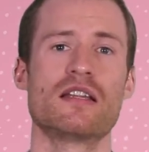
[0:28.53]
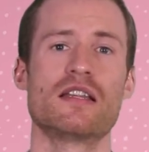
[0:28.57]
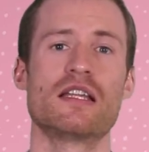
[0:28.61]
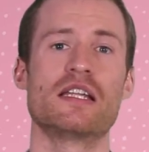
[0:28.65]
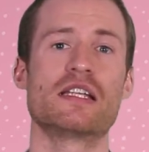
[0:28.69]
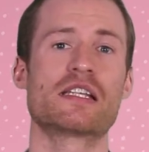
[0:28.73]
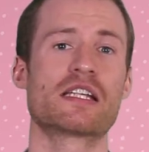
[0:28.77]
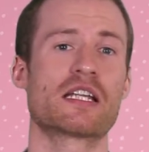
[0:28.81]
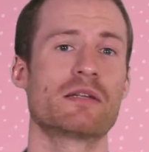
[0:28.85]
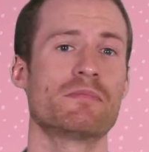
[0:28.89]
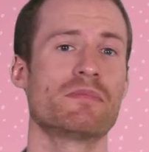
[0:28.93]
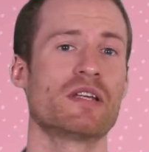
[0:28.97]

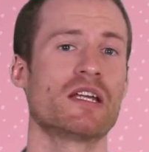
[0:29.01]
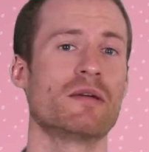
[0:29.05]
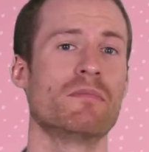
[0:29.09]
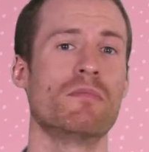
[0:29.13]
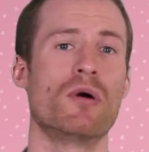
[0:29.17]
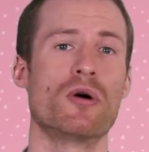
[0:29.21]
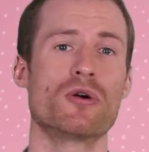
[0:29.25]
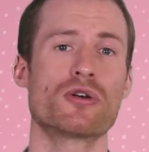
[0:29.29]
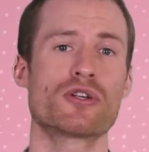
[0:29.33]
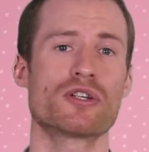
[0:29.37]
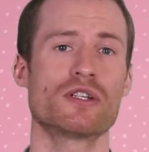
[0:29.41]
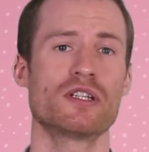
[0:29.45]
These can be
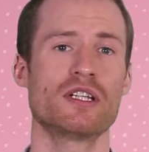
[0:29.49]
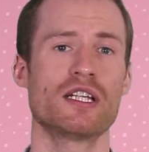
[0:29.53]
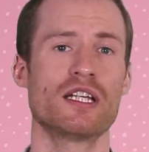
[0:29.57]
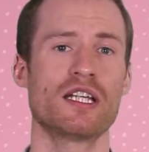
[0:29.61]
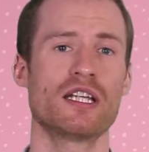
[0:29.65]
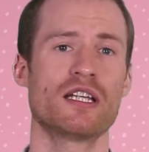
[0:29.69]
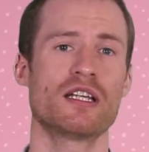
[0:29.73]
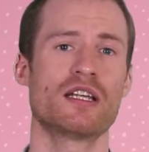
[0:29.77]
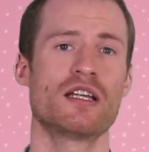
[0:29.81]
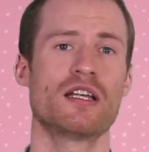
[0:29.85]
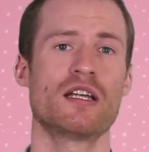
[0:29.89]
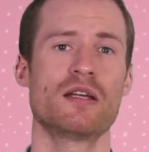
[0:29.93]

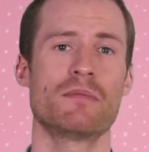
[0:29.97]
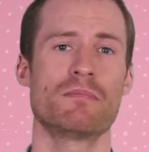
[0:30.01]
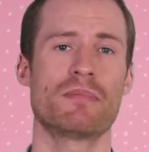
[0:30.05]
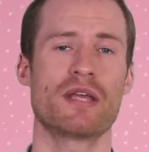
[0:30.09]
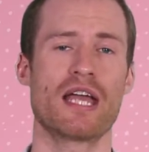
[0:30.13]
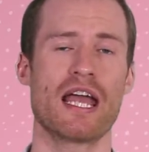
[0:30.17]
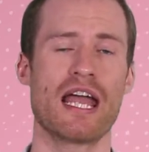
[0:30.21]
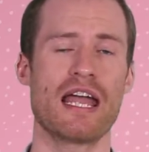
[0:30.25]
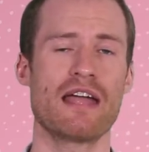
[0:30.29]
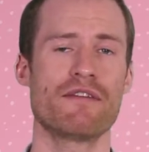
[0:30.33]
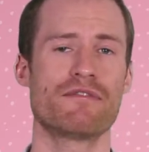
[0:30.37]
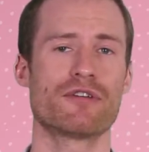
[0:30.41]
emotionally,
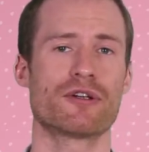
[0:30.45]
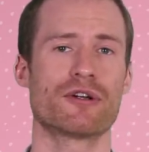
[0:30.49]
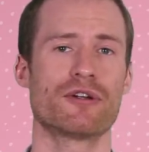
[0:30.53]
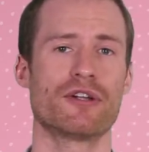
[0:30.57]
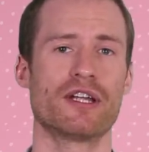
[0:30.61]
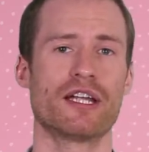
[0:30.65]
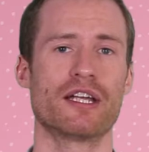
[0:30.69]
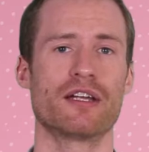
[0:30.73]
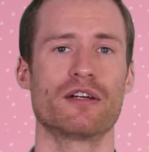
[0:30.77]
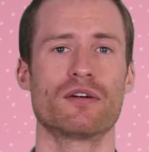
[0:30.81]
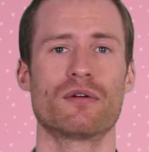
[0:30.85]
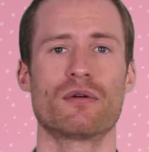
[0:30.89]

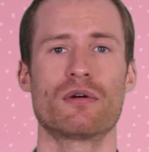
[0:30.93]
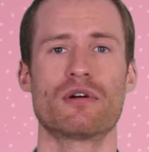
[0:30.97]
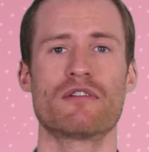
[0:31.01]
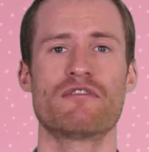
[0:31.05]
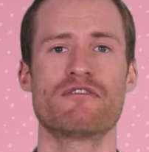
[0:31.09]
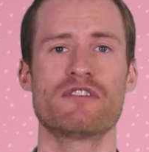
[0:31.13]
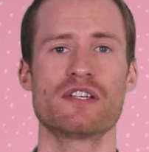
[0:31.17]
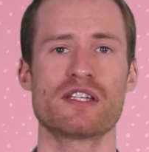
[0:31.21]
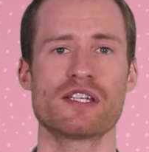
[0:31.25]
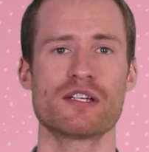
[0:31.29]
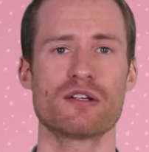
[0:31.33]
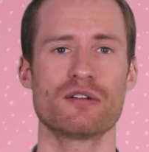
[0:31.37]
behaviorally,
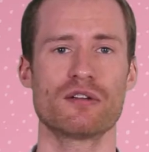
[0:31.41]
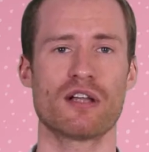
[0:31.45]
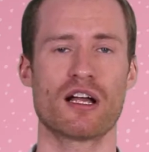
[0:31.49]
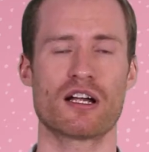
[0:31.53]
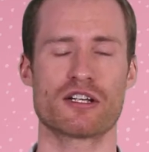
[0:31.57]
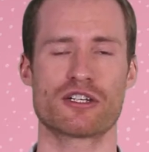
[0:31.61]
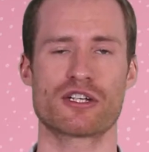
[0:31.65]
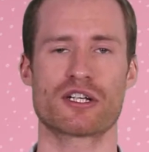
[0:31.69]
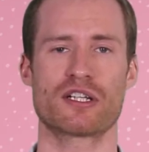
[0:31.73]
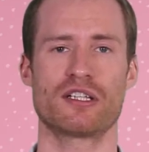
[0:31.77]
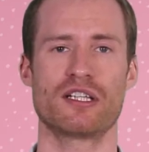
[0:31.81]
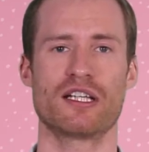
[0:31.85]
or
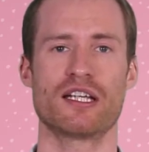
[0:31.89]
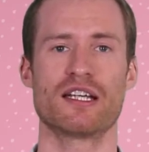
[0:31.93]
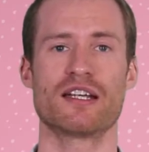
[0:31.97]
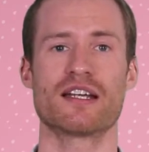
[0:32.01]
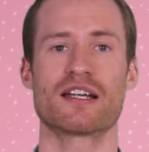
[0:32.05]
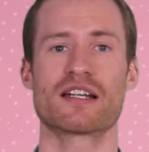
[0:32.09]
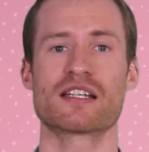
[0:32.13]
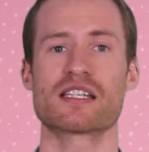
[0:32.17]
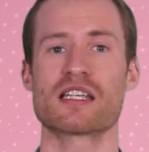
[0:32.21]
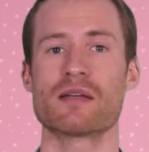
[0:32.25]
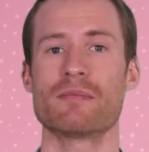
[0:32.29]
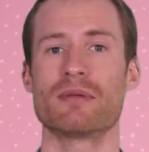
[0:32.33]
physiologically
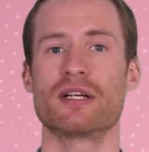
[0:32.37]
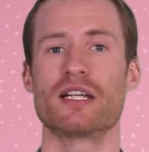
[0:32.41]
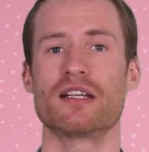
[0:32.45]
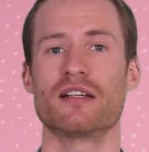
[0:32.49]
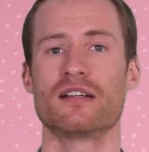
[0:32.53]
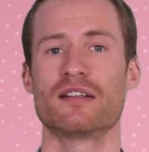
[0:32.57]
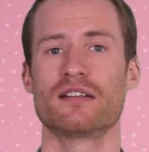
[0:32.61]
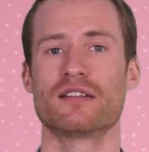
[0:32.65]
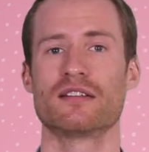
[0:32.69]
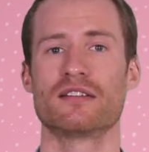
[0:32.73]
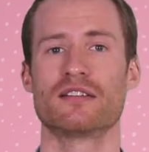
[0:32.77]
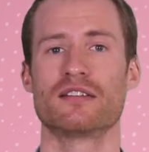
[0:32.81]
exhibited.